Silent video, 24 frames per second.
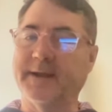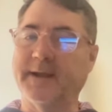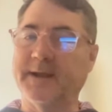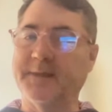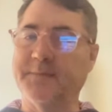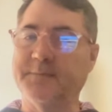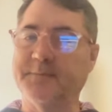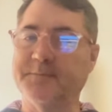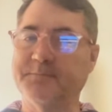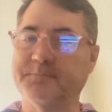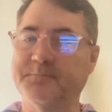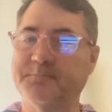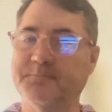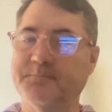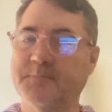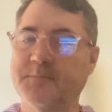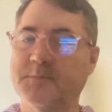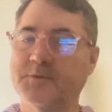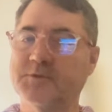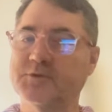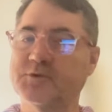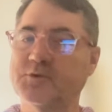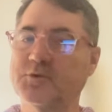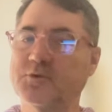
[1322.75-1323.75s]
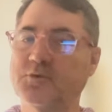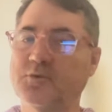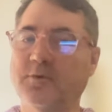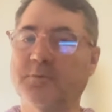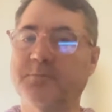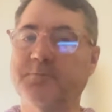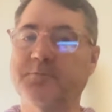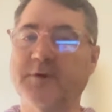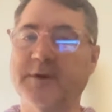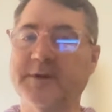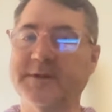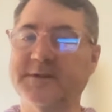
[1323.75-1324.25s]
a school
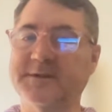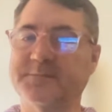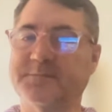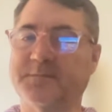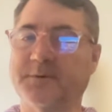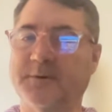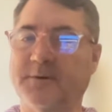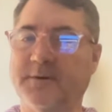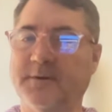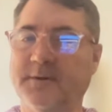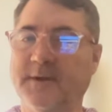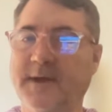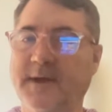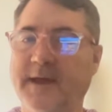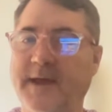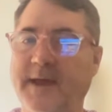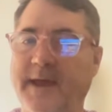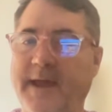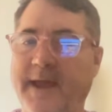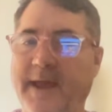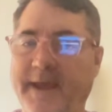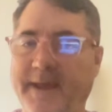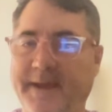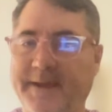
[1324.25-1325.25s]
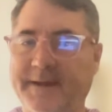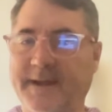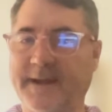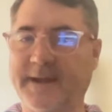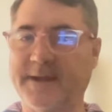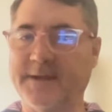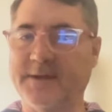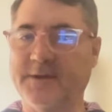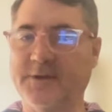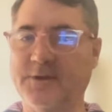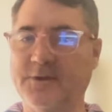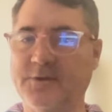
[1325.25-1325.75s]
principal,
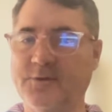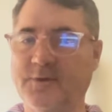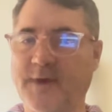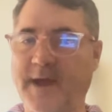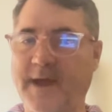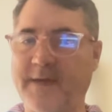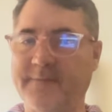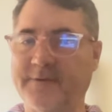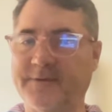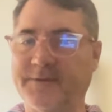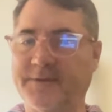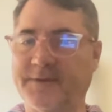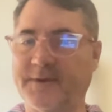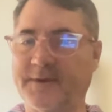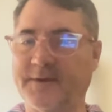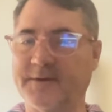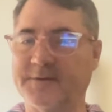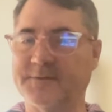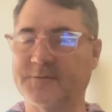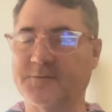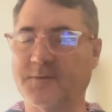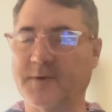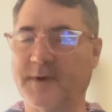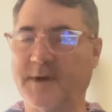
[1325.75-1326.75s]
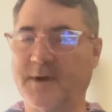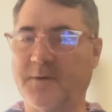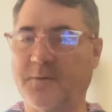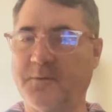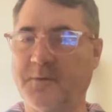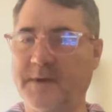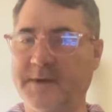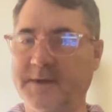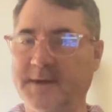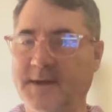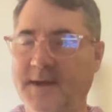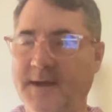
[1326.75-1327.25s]
and you have it there as
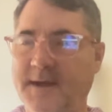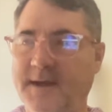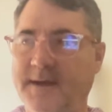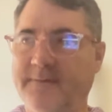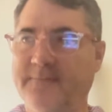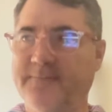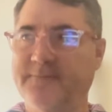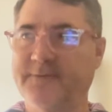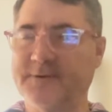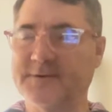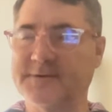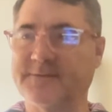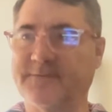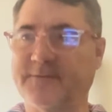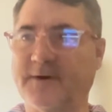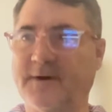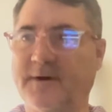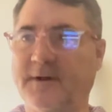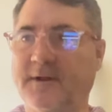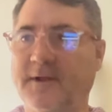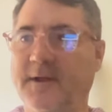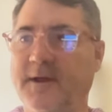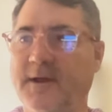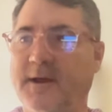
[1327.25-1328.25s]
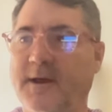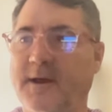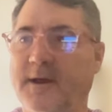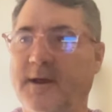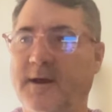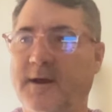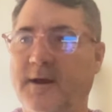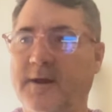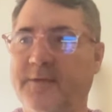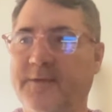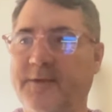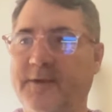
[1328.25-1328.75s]
well. First of all,
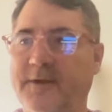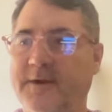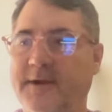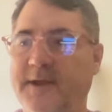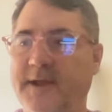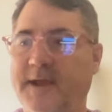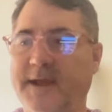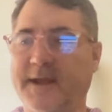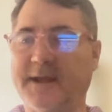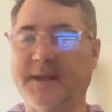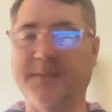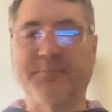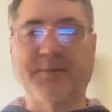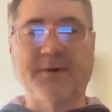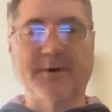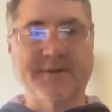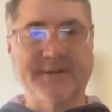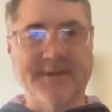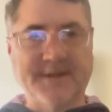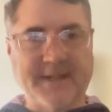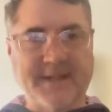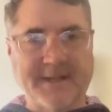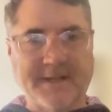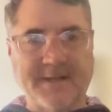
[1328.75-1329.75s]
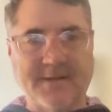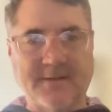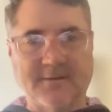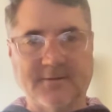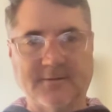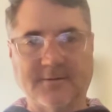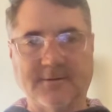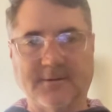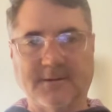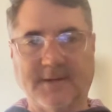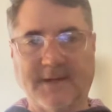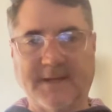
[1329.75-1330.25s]
are there any
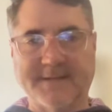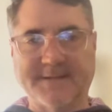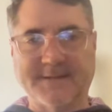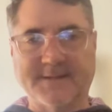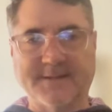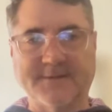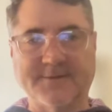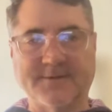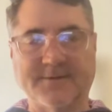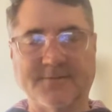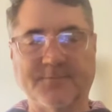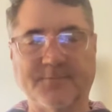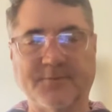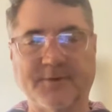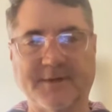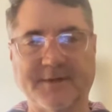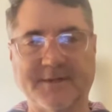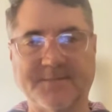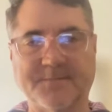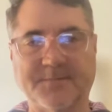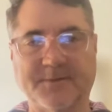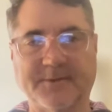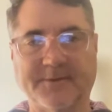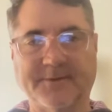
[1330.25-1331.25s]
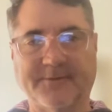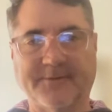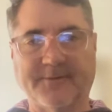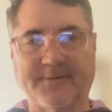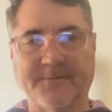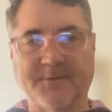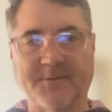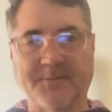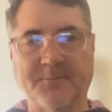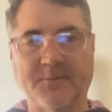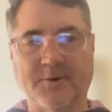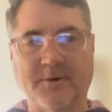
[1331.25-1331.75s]
particular lessons or principles
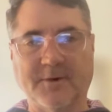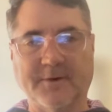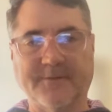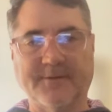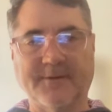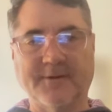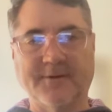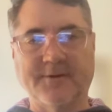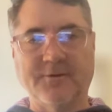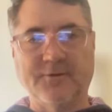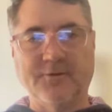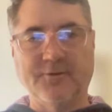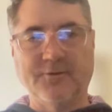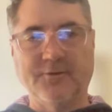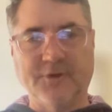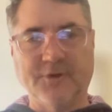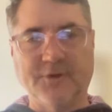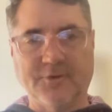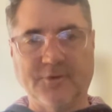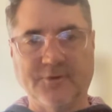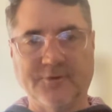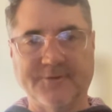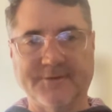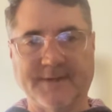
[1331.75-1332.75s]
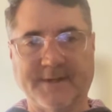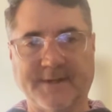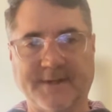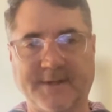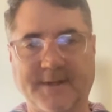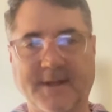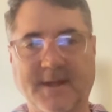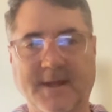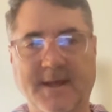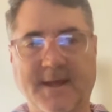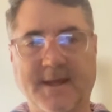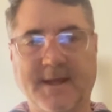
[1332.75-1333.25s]
from the book that you use
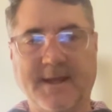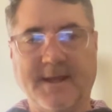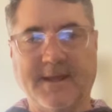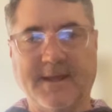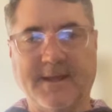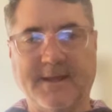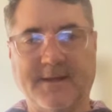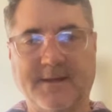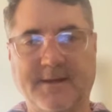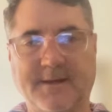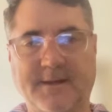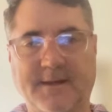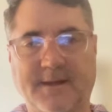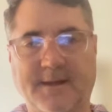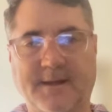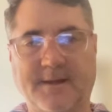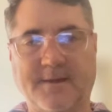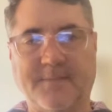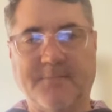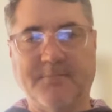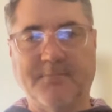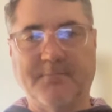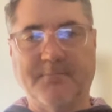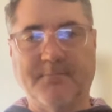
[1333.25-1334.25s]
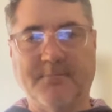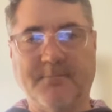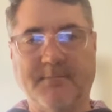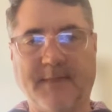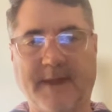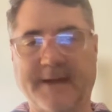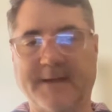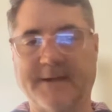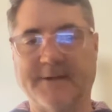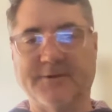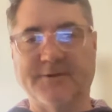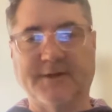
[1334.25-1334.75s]
in
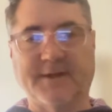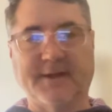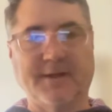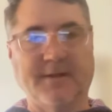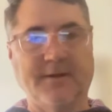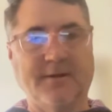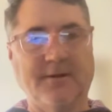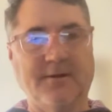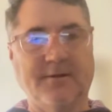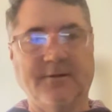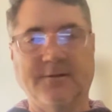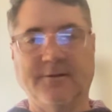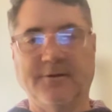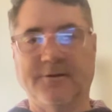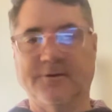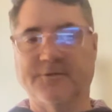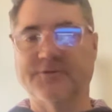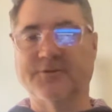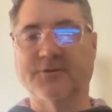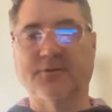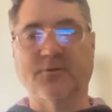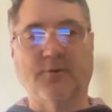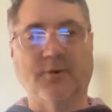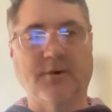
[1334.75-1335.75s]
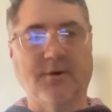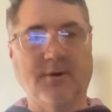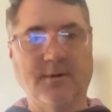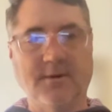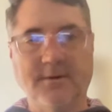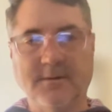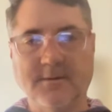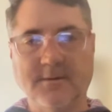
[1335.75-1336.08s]
managing your school?